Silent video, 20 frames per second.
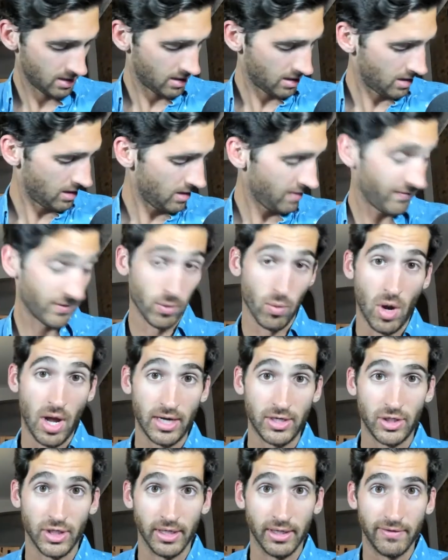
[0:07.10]
if you're
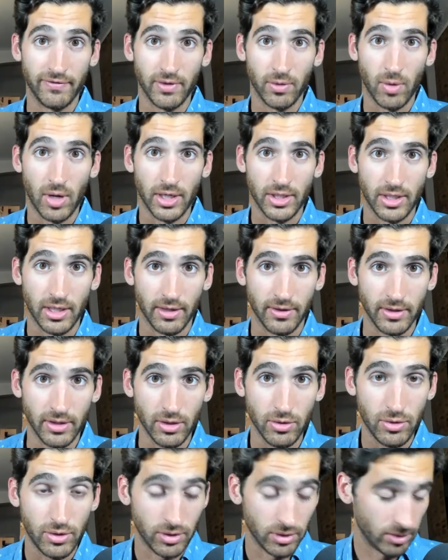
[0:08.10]
watching on
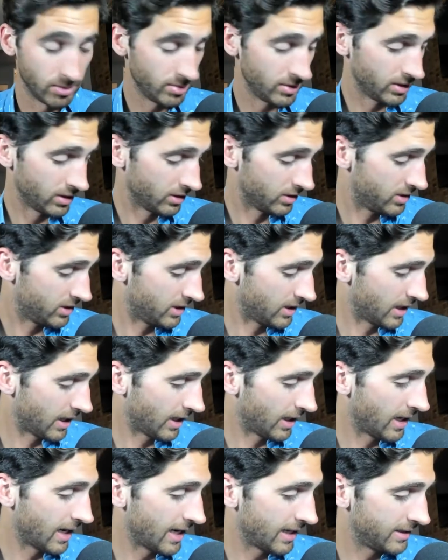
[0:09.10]
the YouTube, you'll see
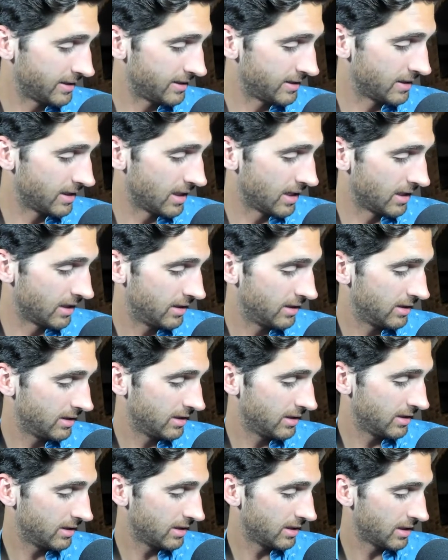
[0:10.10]

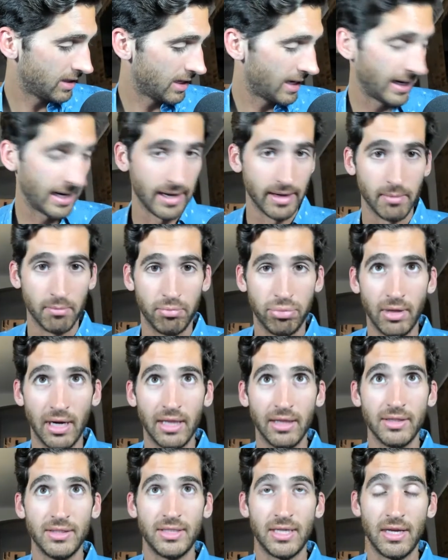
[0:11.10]
I got
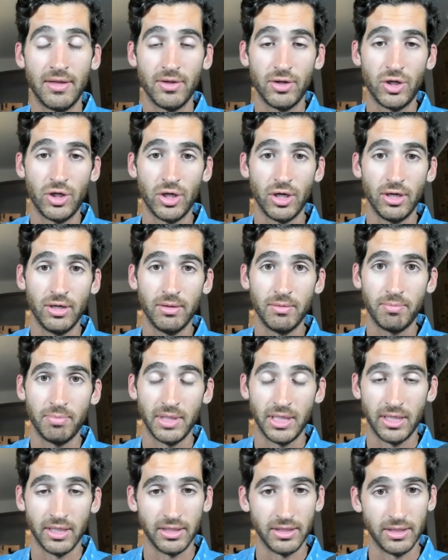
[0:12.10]
umbrellas on the shirt
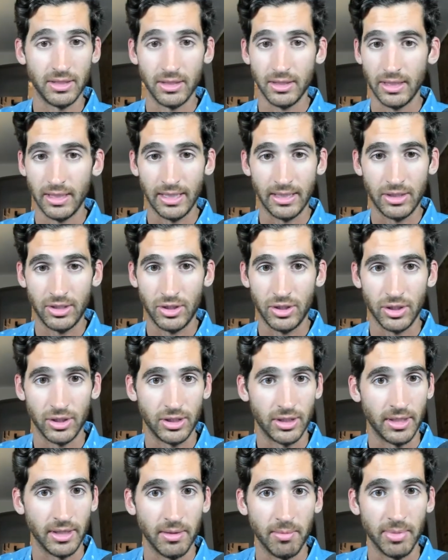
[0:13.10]
because it's
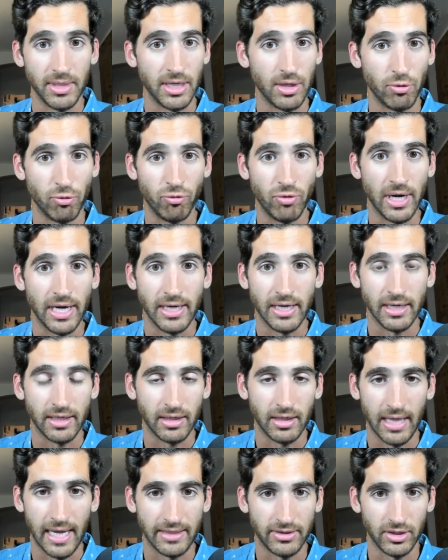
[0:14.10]
just going to be a rain in
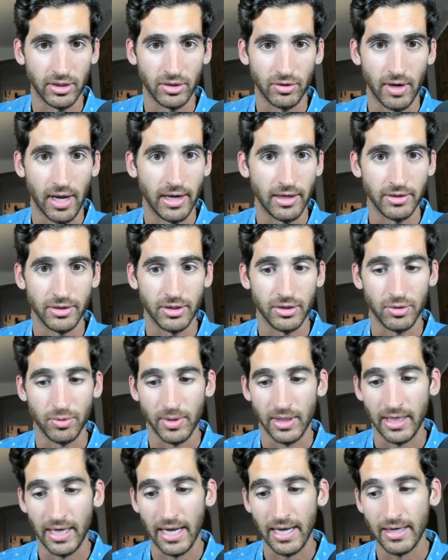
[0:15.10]
Classics Riders this
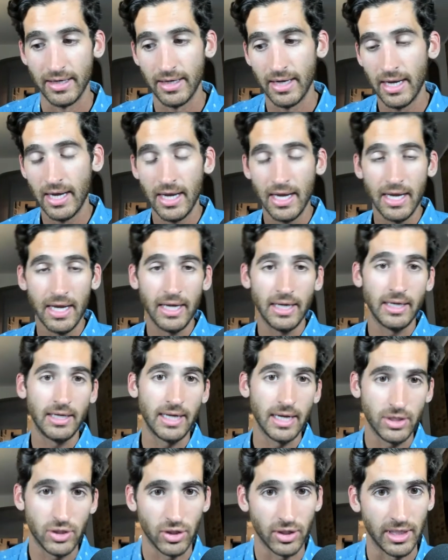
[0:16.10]
weekend.
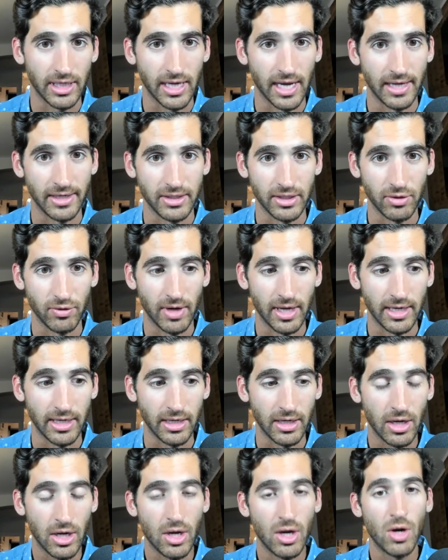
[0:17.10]
Get your Chianti
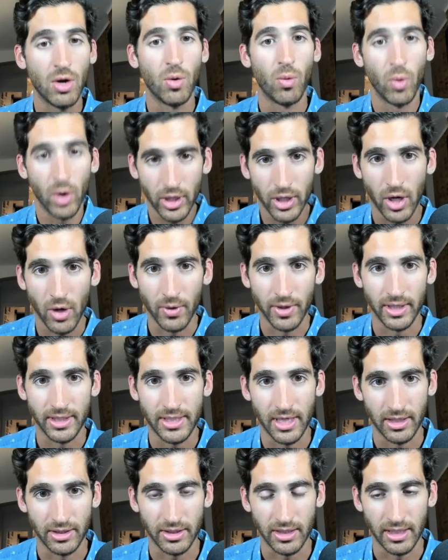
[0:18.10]
ready. We're going to
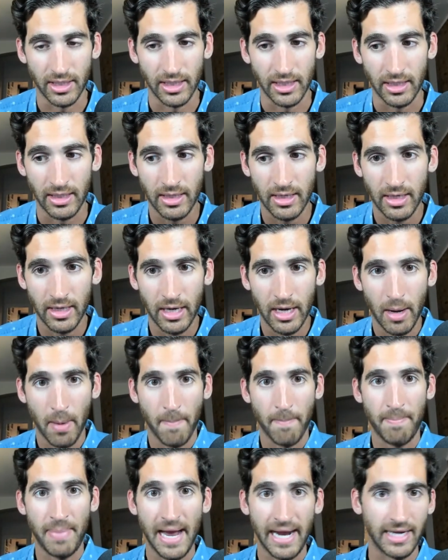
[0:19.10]
Tuscany,
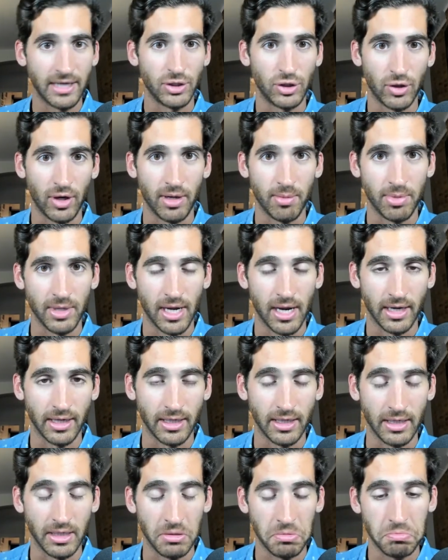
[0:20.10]
back at Strade
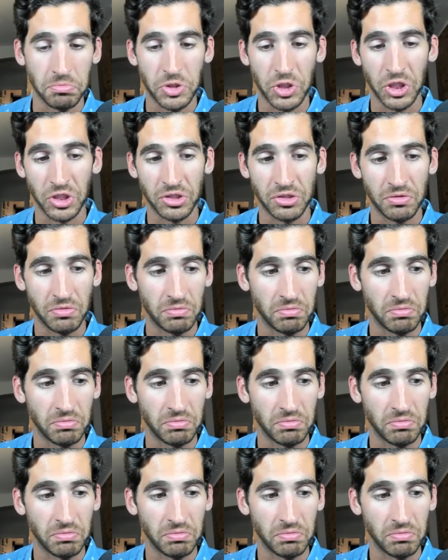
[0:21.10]
Bianche, just,